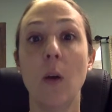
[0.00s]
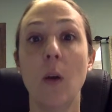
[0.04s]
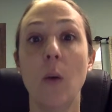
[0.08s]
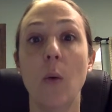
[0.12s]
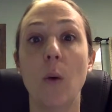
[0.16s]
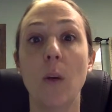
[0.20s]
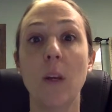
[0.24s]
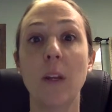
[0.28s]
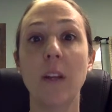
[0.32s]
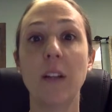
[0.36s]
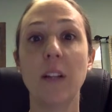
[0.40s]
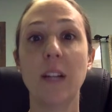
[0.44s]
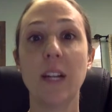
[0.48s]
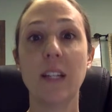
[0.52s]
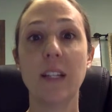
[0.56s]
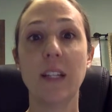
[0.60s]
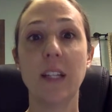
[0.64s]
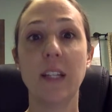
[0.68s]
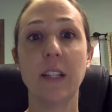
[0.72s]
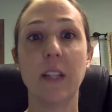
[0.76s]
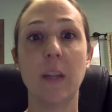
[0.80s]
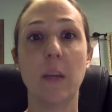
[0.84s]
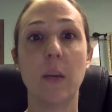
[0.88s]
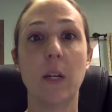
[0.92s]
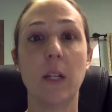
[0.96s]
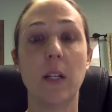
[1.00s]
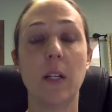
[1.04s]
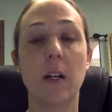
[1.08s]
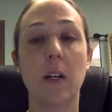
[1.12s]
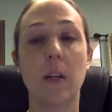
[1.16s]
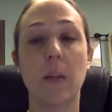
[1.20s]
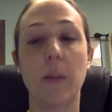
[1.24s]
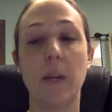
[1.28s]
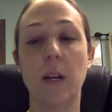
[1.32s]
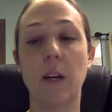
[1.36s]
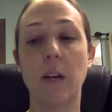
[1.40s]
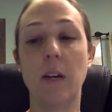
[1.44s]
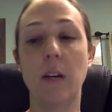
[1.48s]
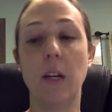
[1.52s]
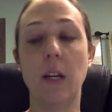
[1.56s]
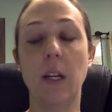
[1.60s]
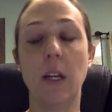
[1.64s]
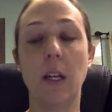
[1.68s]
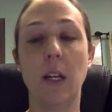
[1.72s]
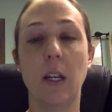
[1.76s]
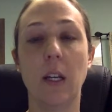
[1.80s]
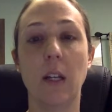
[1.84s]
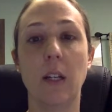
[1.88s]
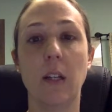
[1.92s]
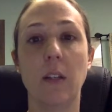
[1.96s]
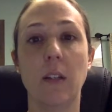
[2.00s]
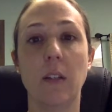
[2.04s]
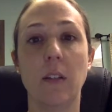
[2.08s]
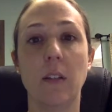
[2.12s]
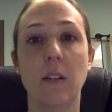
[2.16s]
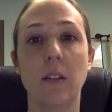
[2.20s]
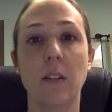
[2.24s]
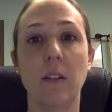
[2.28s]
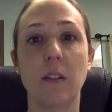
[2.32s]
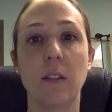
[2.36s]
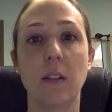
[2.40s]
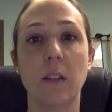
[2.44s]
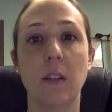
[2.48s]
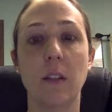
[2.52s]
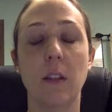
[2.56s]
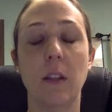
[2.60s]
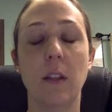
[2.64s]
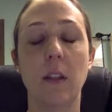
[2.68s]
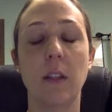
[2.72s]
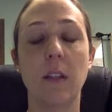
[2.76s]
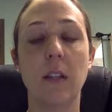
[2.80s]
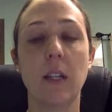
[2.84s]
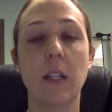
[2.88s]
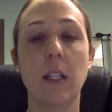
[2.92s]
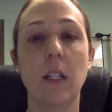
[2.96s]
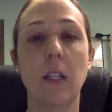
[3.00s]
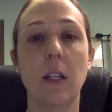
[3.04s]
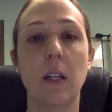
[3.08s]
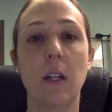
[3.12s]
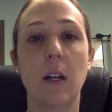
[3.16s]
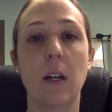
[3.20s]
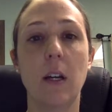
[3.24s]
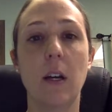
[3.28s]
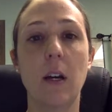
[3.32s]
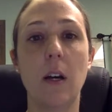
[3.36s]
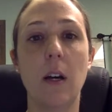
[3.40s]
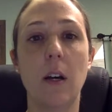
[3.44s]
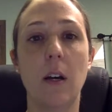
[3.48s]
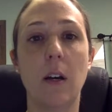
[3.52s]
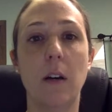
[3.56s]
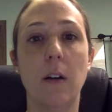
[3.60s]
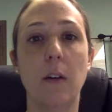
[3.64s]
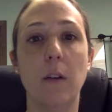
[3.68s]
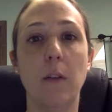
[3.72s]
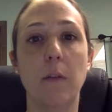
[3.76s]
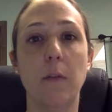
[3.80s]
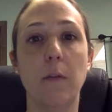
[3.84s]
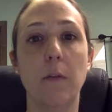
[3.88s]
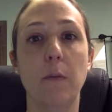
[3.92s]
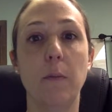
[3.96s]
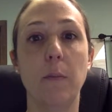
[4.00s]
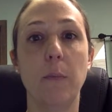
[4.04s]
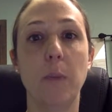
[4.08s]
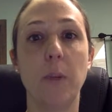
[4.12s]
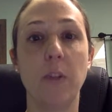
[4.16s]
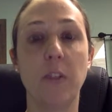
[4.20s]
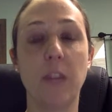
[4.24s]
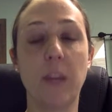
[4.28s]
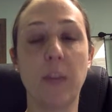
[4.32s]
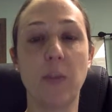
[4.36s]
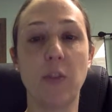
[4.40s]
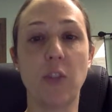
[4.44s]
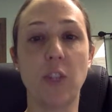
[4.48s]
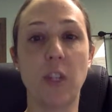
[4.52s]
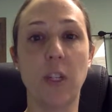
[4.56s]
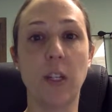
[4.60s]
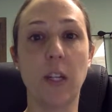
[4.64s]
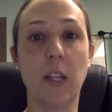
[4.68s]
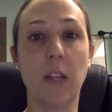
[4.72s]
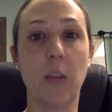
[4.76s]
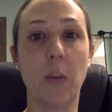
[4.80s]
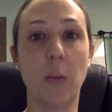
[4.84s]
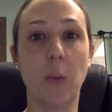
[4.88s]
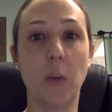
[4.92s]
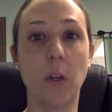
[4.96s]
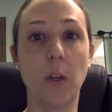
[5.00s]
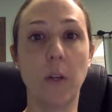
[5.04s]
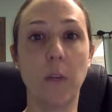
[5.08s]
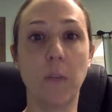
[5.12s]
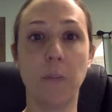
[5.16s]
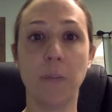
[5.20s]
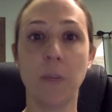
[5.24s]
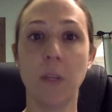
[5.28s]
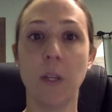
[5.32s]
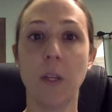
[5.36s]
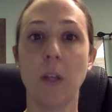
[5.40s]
One of the last things I want to talk about is this idea of perception in the world.